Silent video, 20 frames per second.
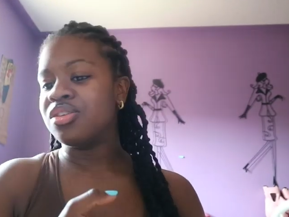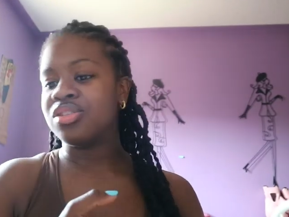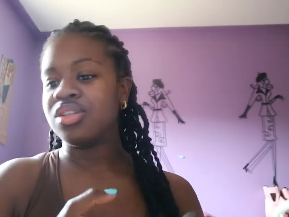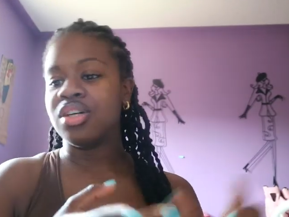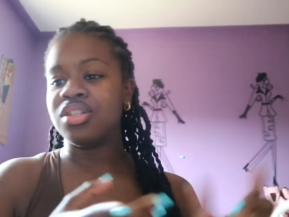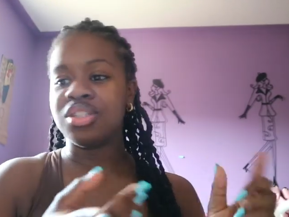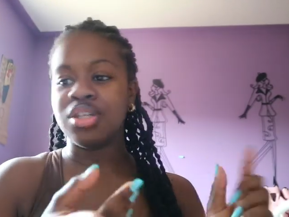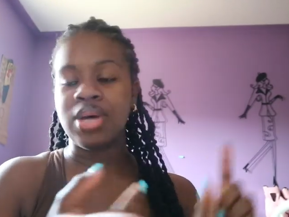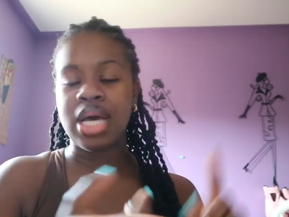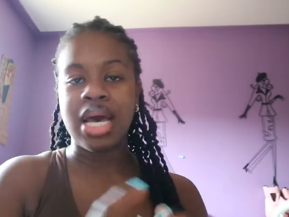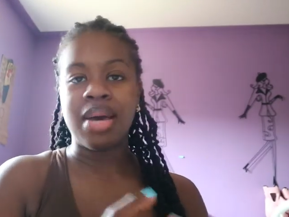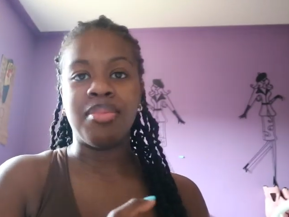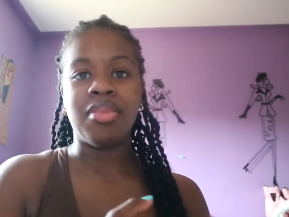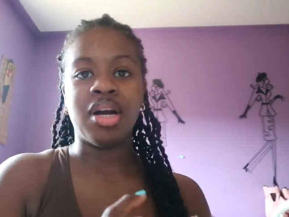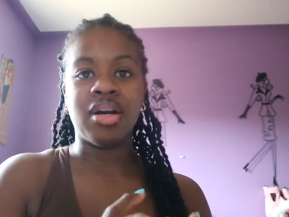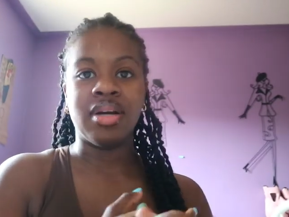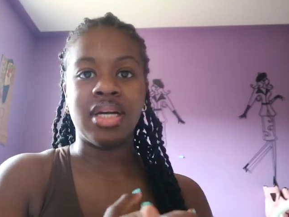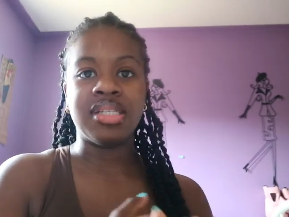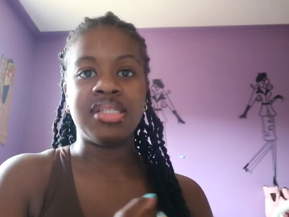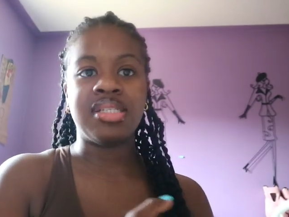there's also
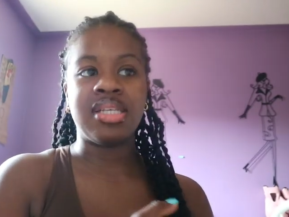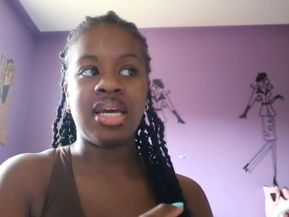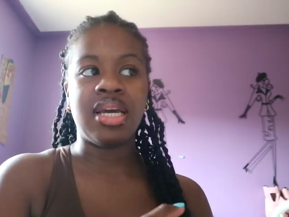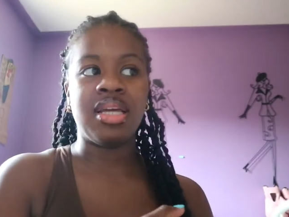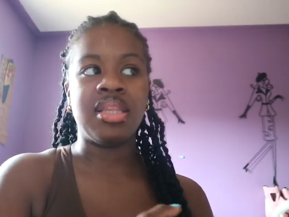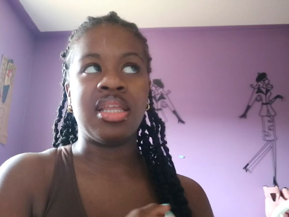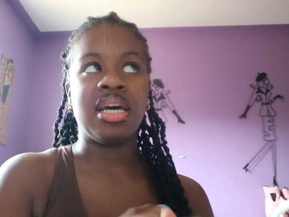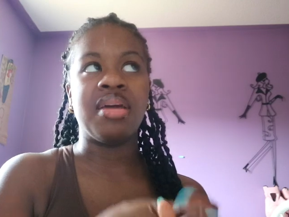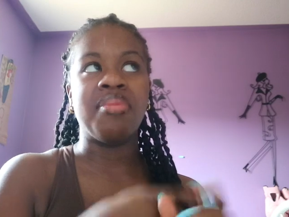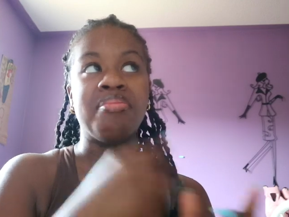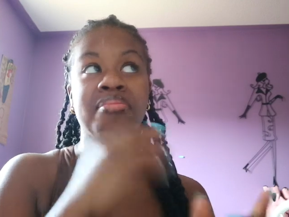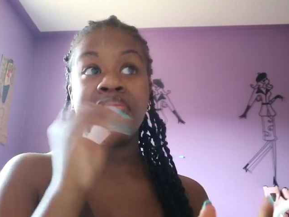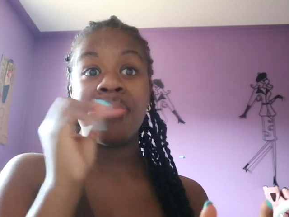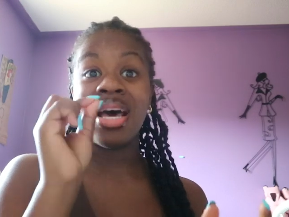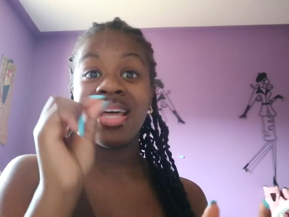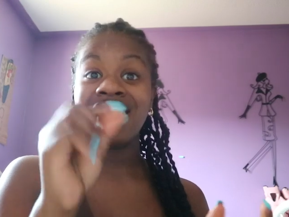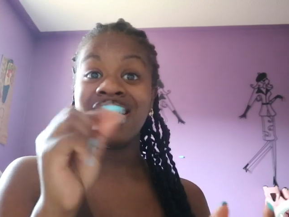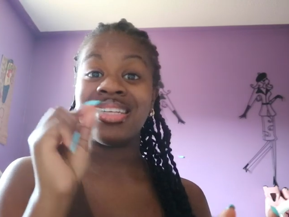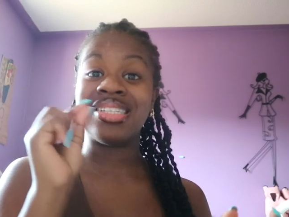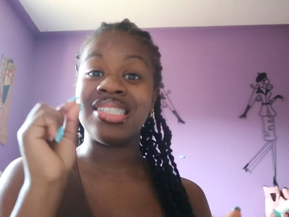MRSA, that
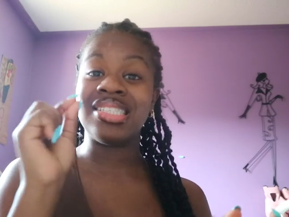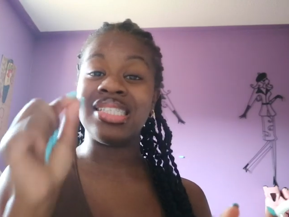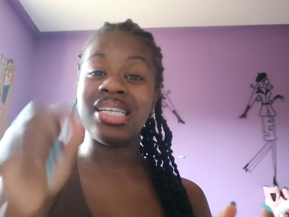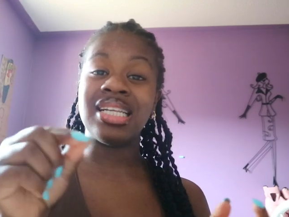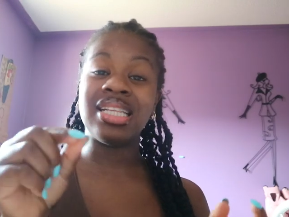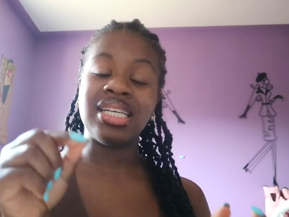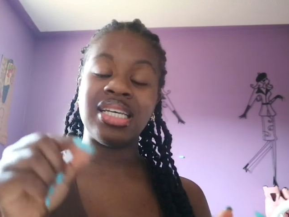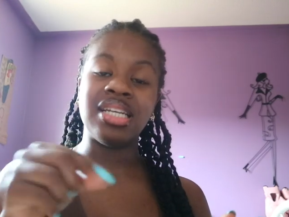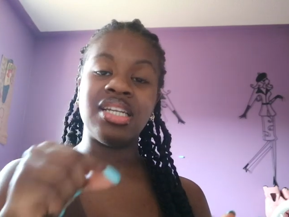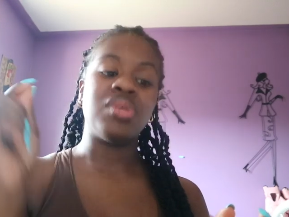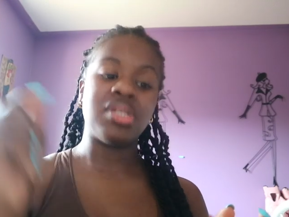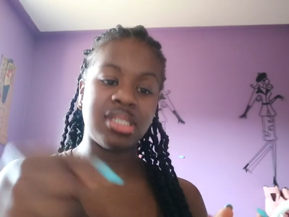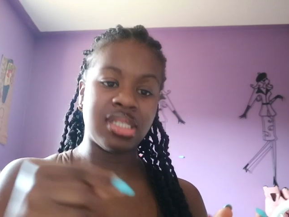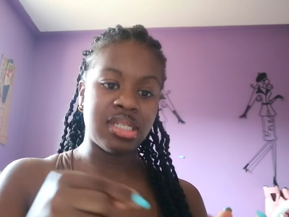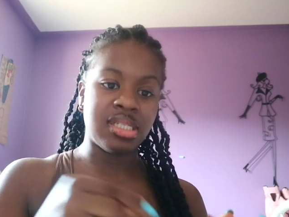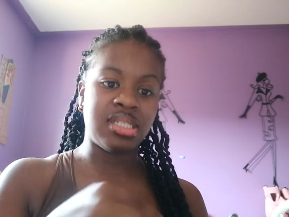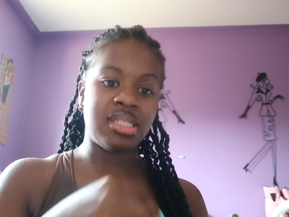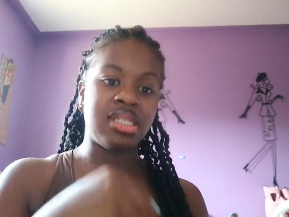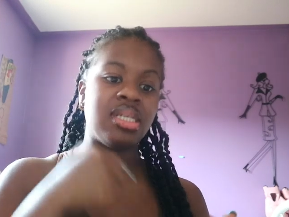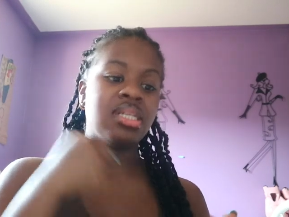methicillin
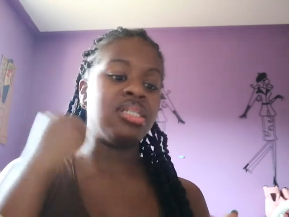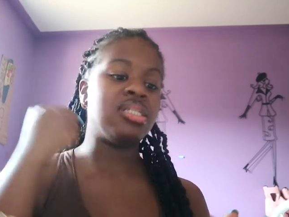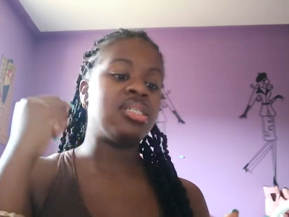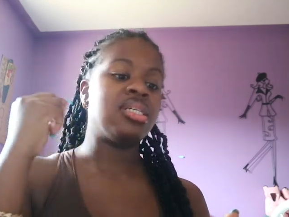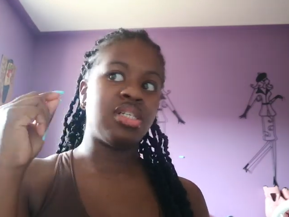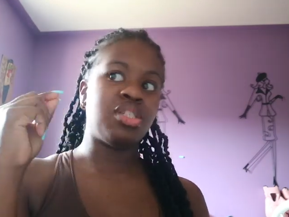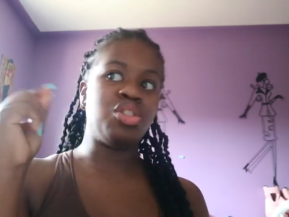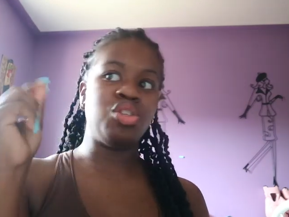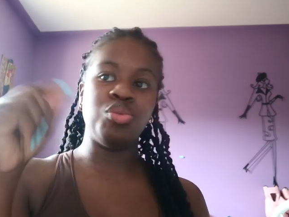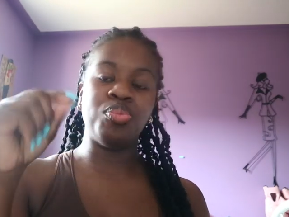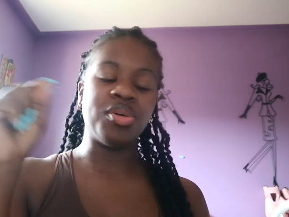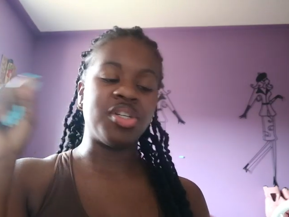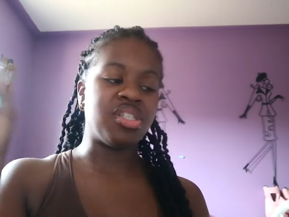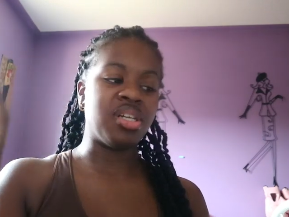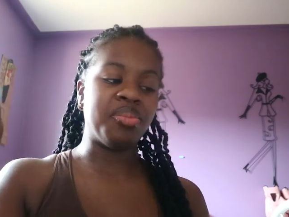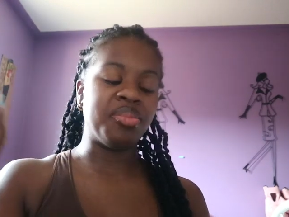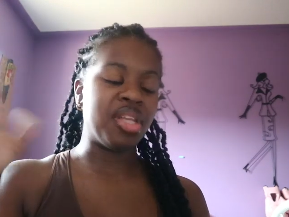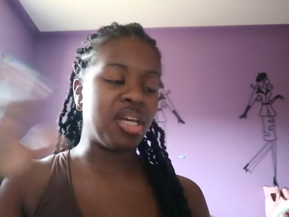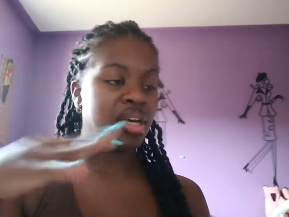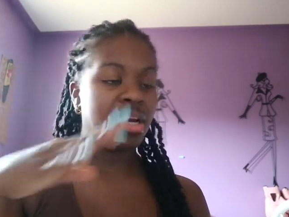resistant super
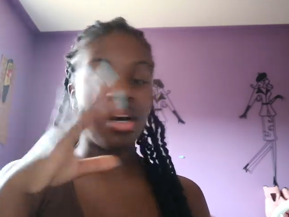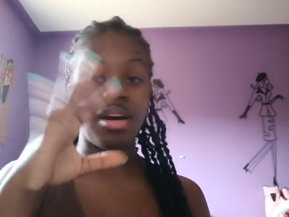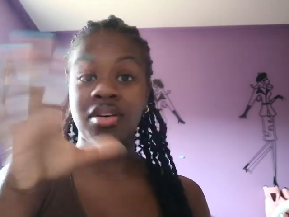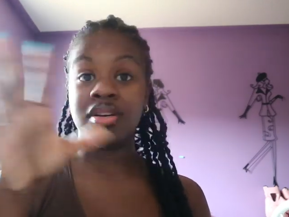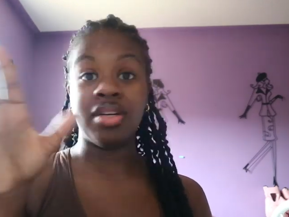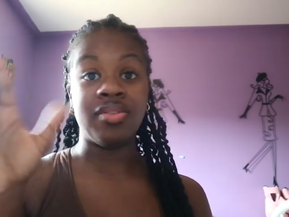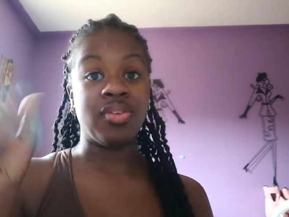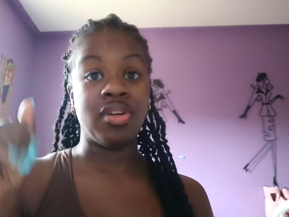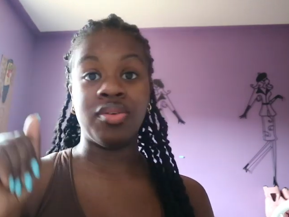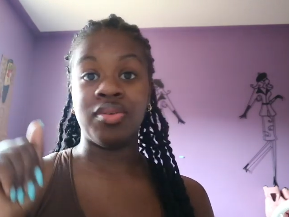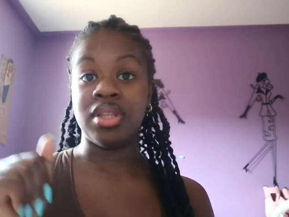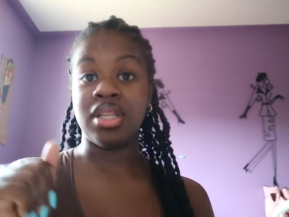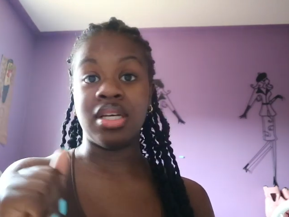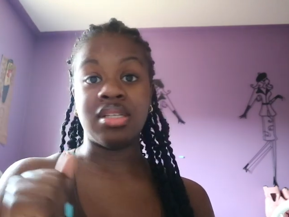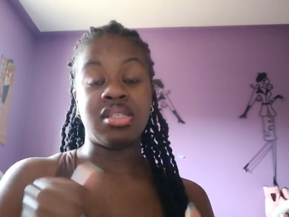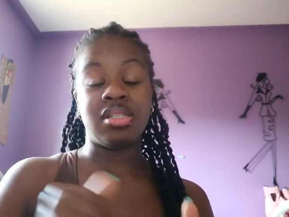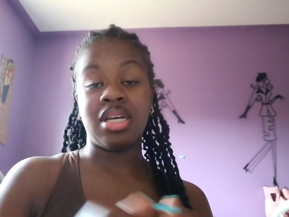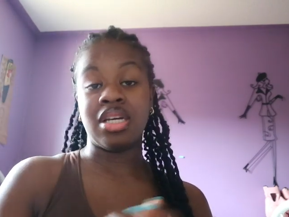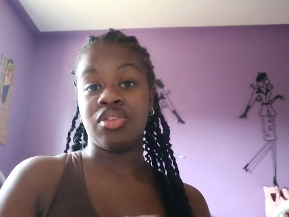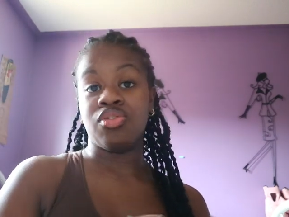something. I don't even know what
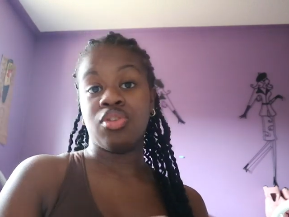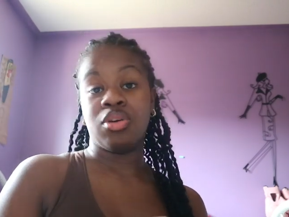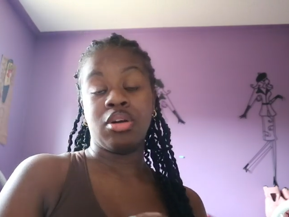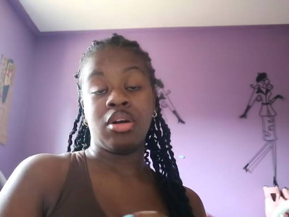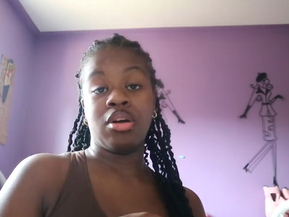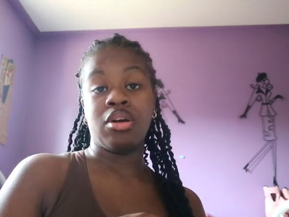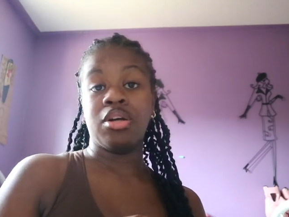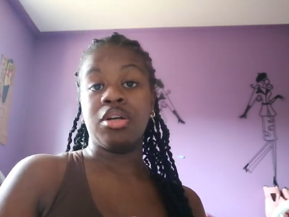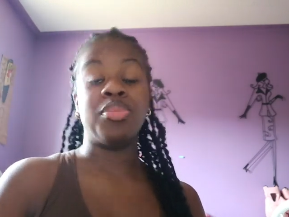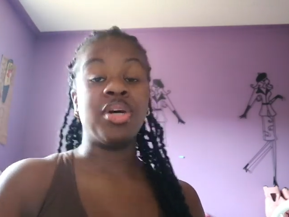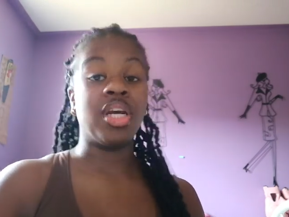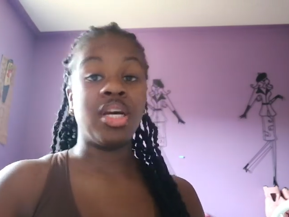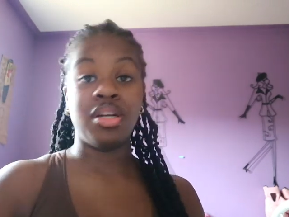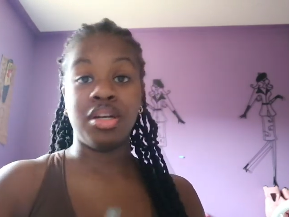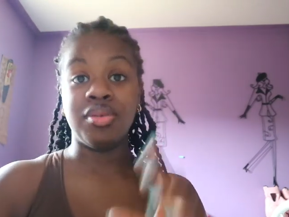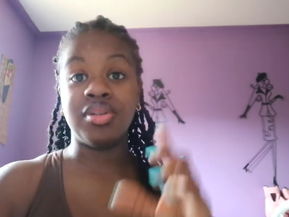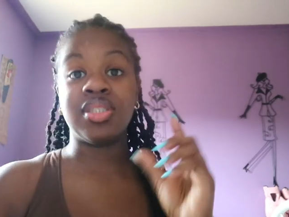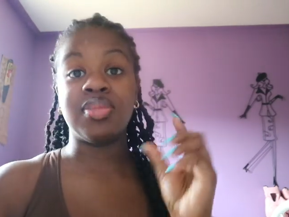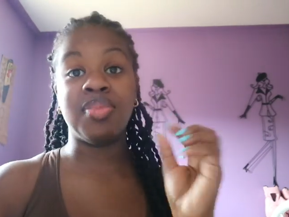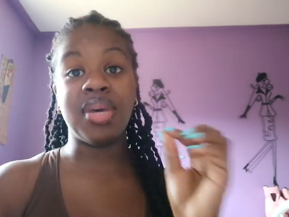that stands for, girl, but I
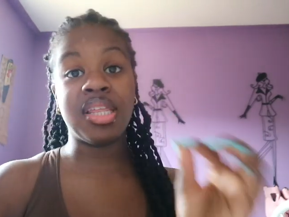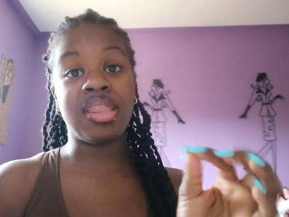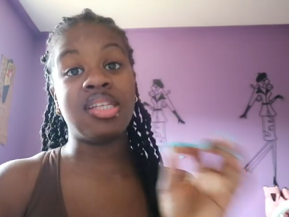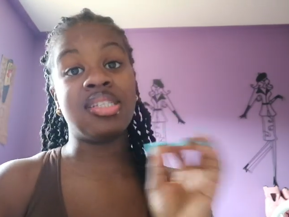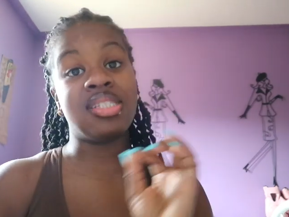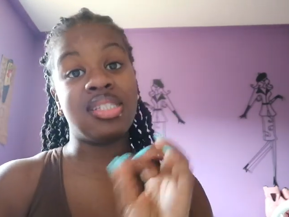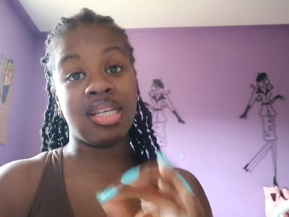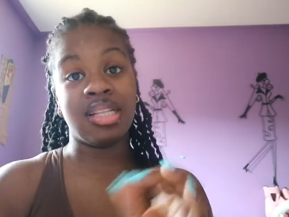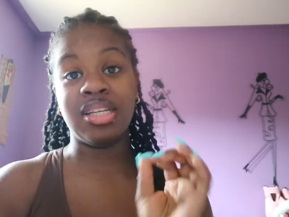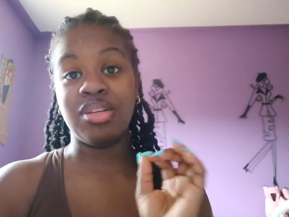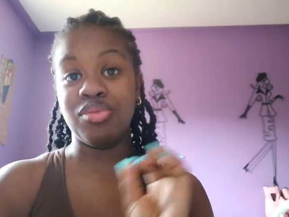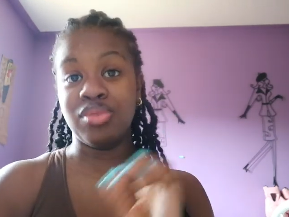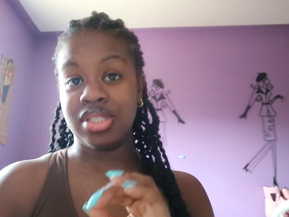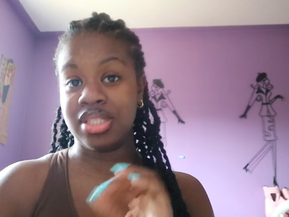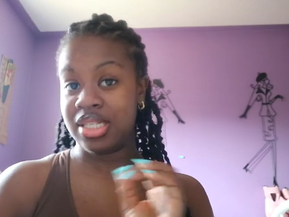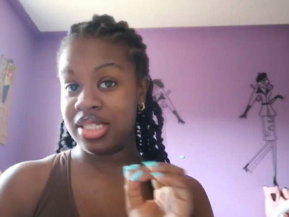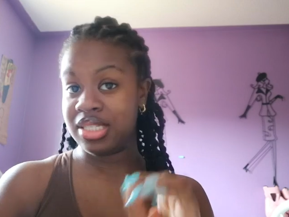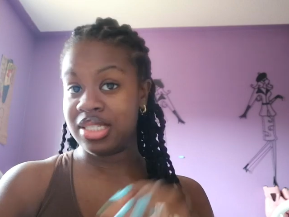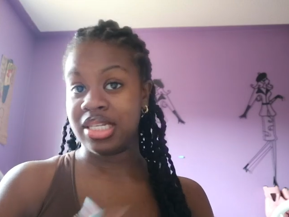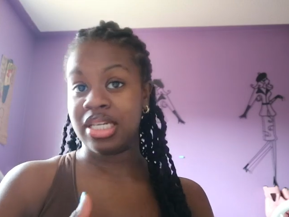know it's methicillin
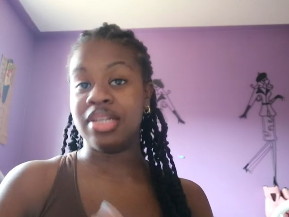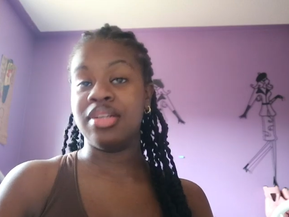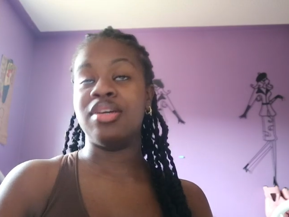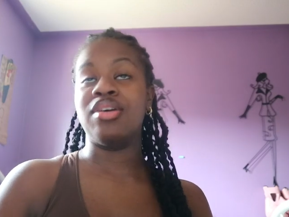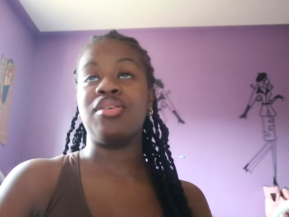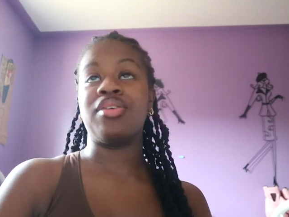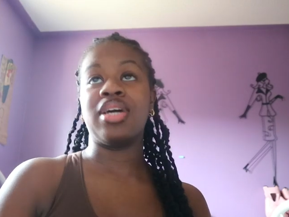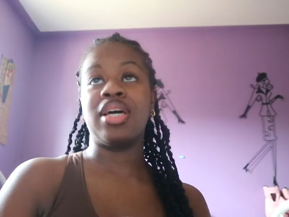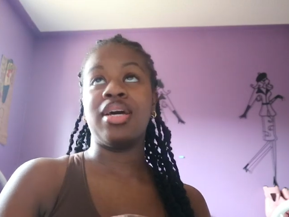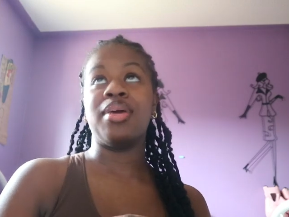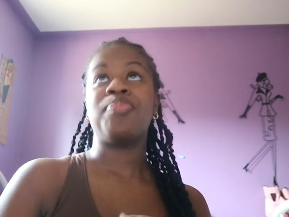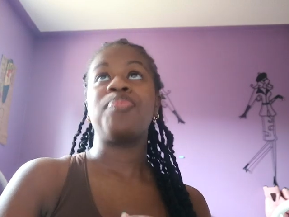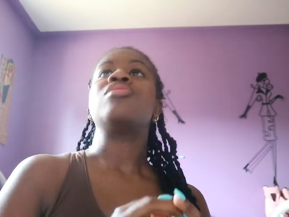resistant, okay?